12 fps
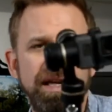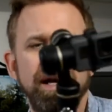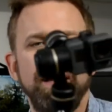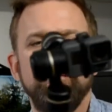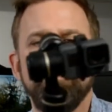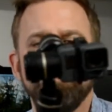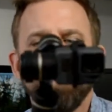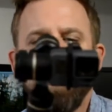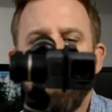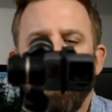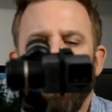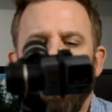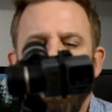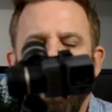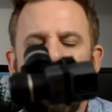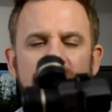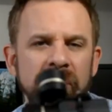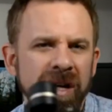
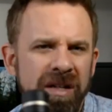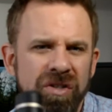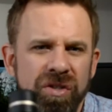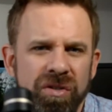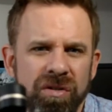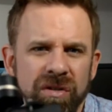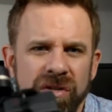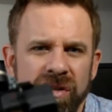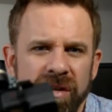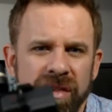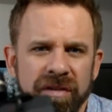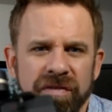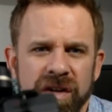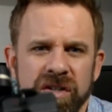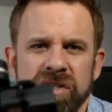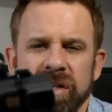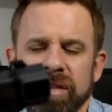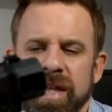And I'm not sure the
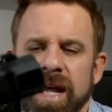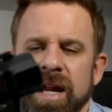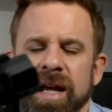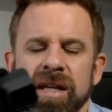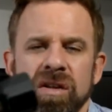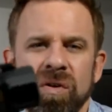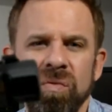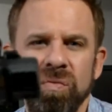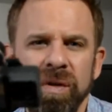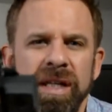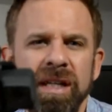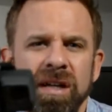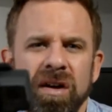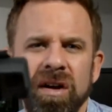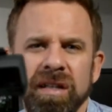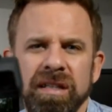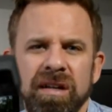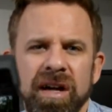function of that. I know reading
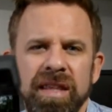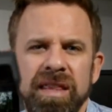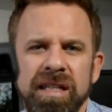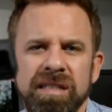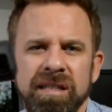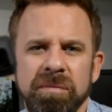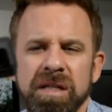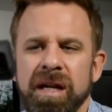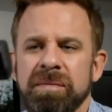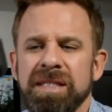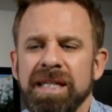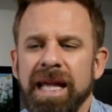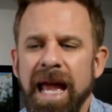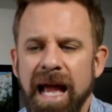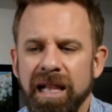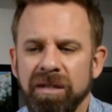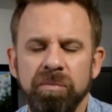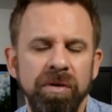online that sometimes to
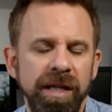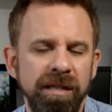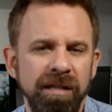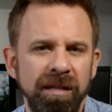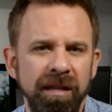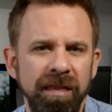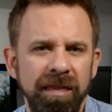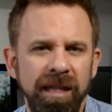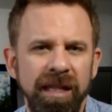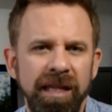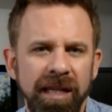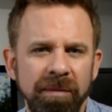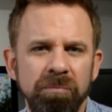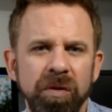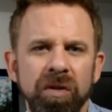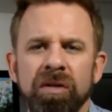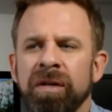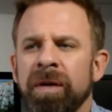calibrate the
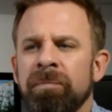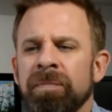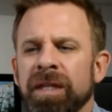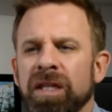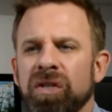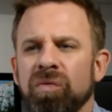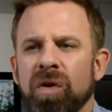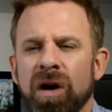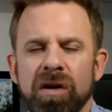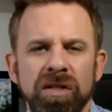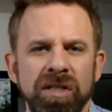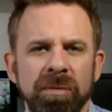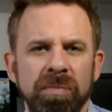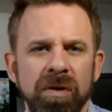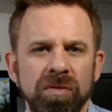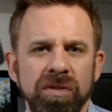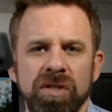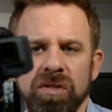gimbal, you are
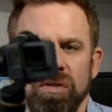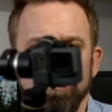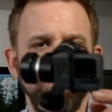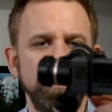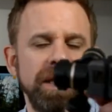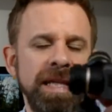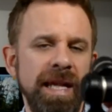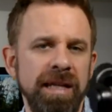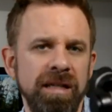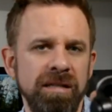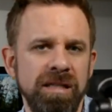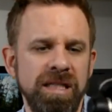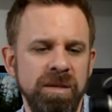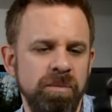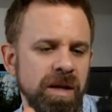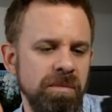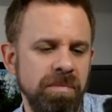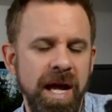supposed to let it
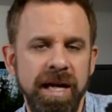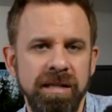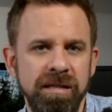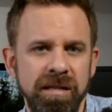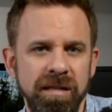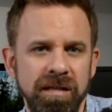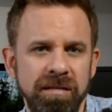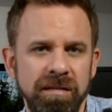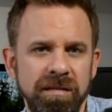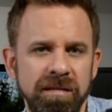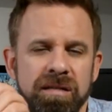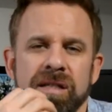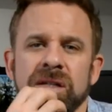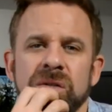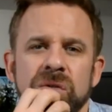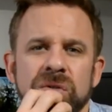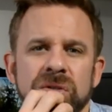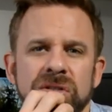spin back to
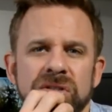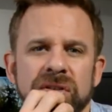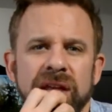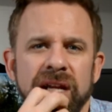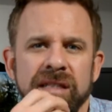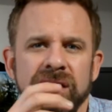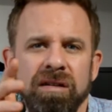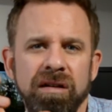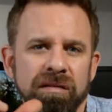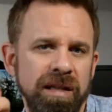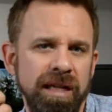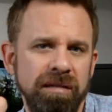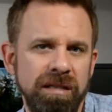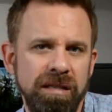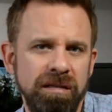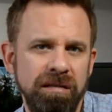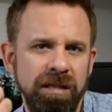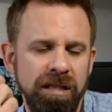neutral so that
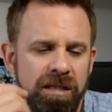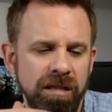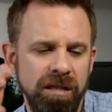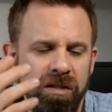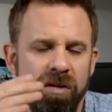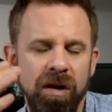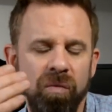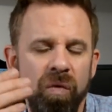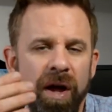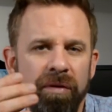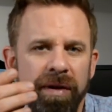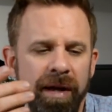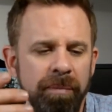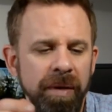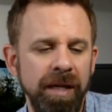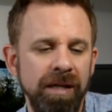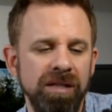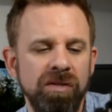it's not wound
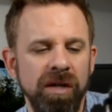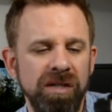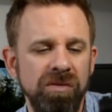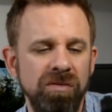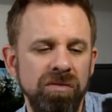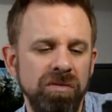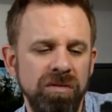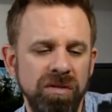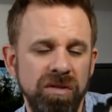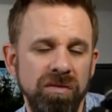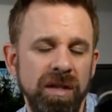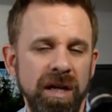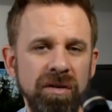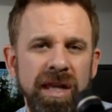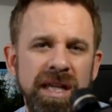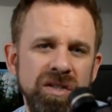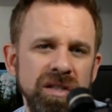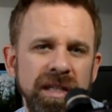up. So I do that
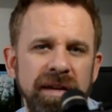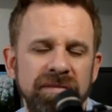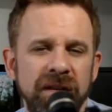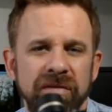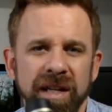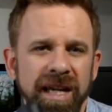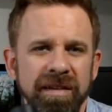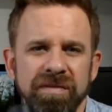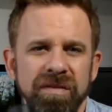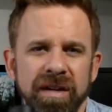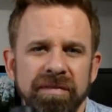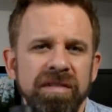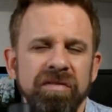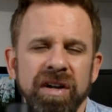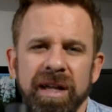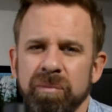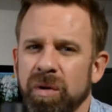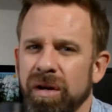occasionally. I've never
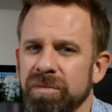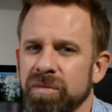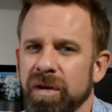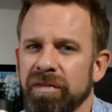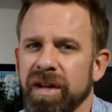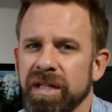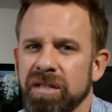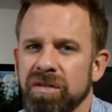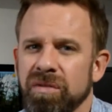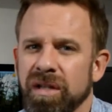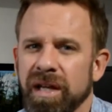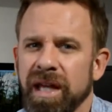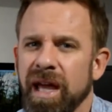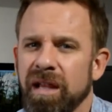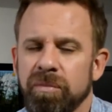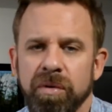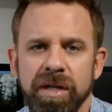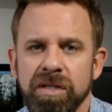had problems where I've had to do a lot of
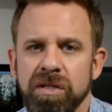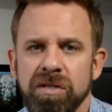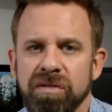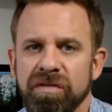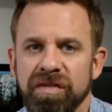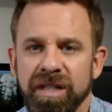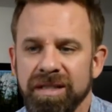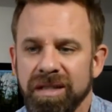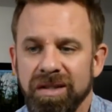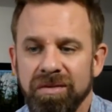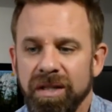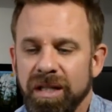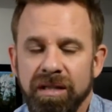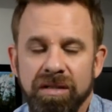calibrations or fix the unit.